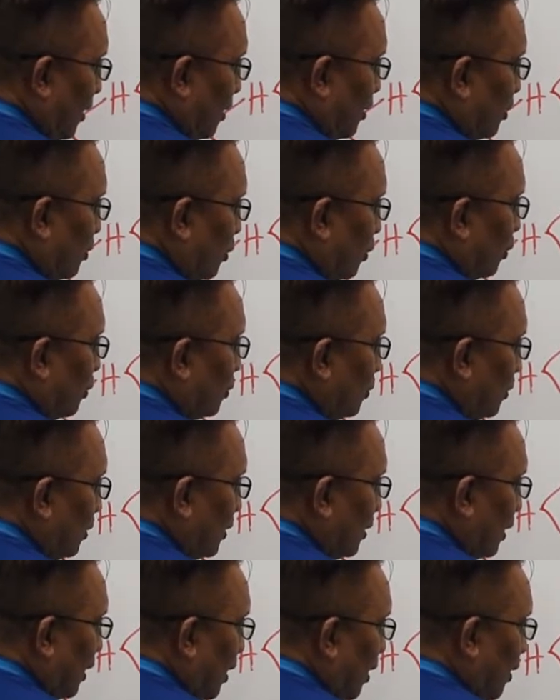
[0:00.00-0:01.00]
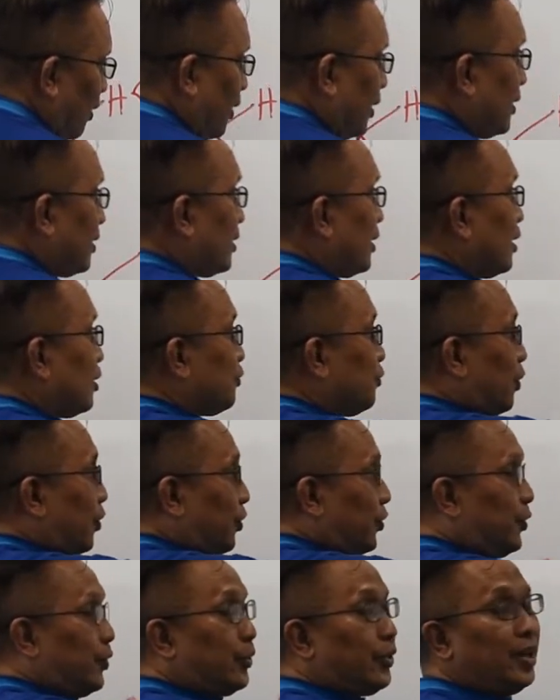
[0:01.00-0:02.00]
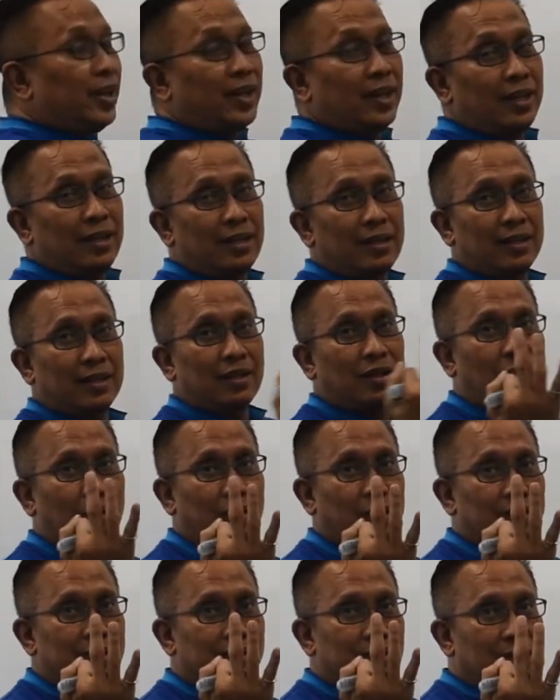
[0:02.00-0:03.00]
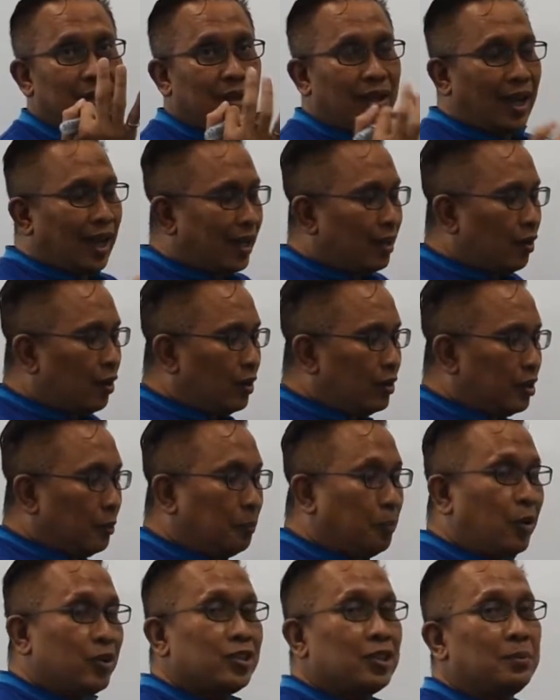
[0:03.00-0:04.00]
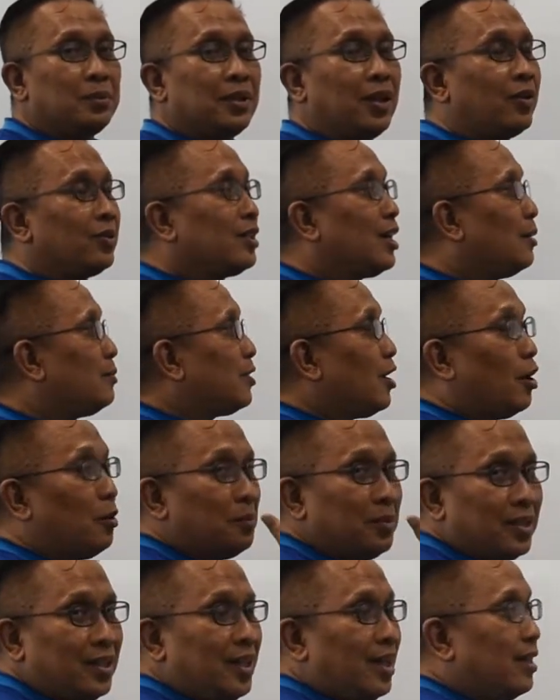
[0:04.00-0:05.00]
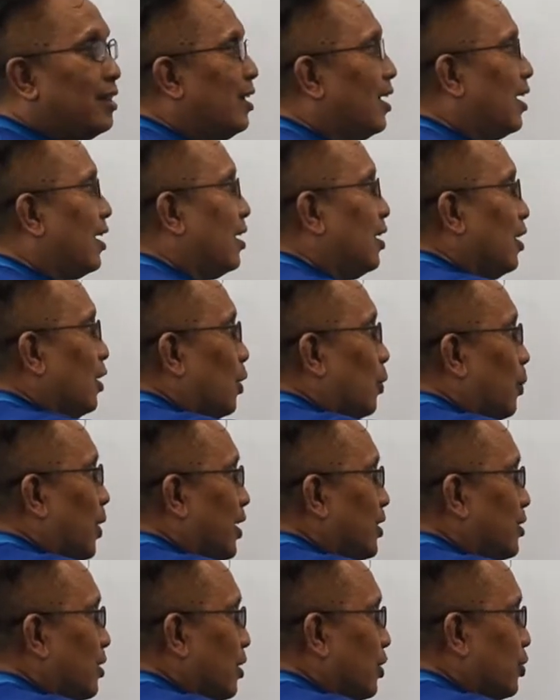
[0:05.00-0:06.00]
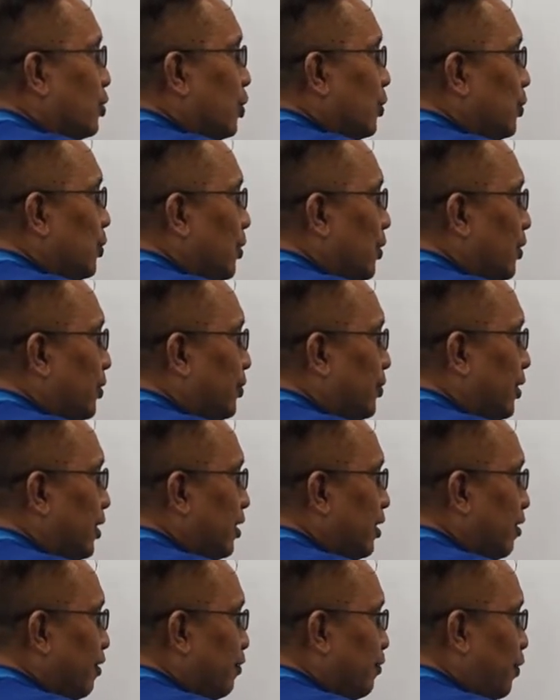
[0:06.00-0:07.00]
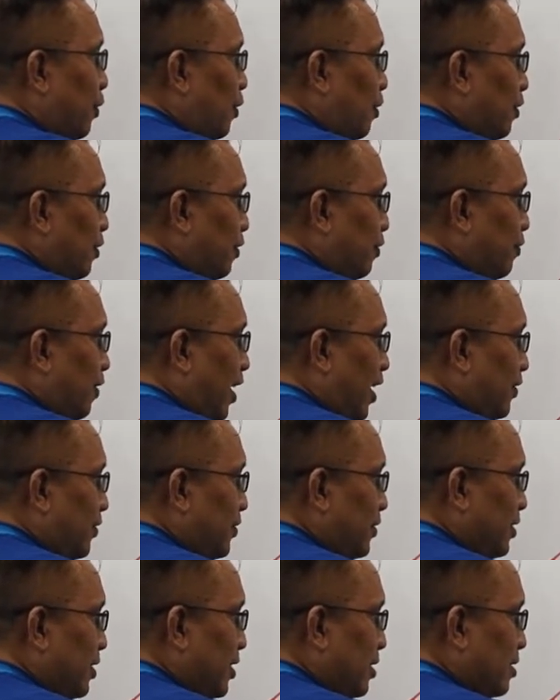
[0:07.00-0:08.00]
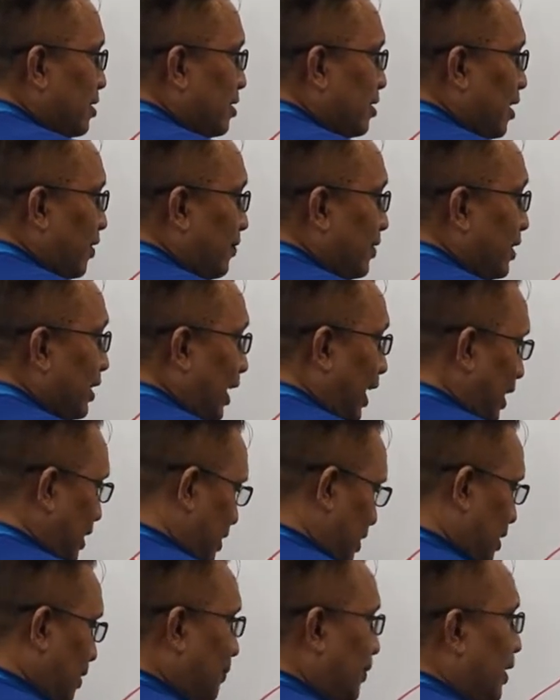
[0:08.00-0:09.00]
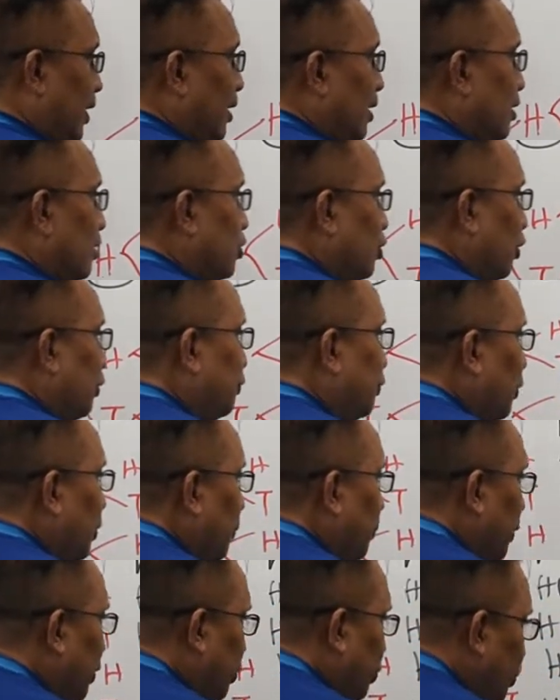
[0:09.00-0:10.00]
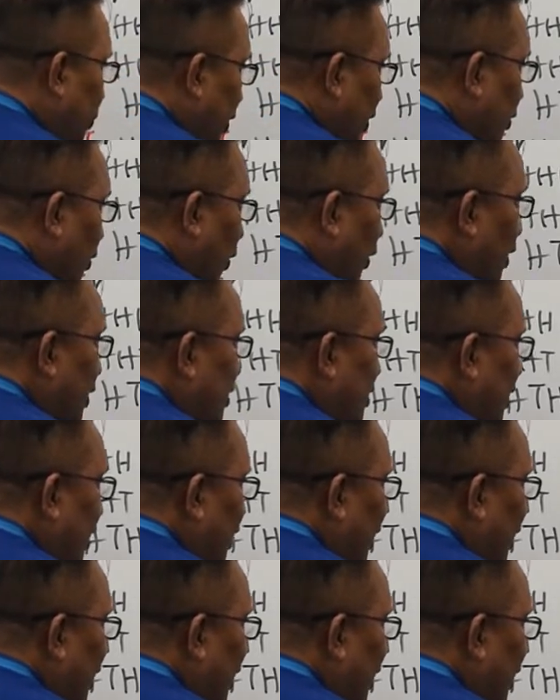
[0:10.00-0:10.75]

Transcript: So this is for 3 coins, and all the possible outcomes, how many are there? 1, 2, 3, 4, 5, 6, 7, 8. So with 3 coins,